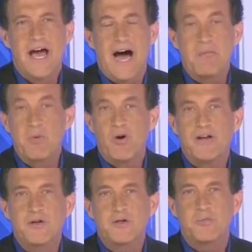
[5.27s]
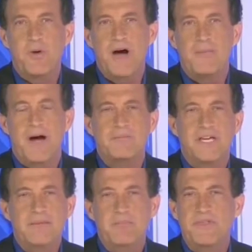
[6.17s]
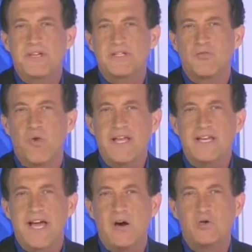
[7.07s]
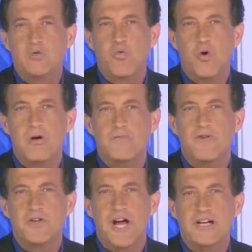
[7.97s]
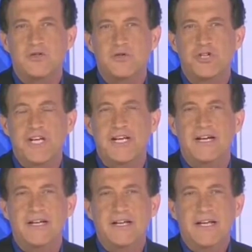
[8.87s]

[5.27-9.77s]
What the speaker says: I'm Barry Nussbaum. I'm keeping this white couch warm for Dr. Gina.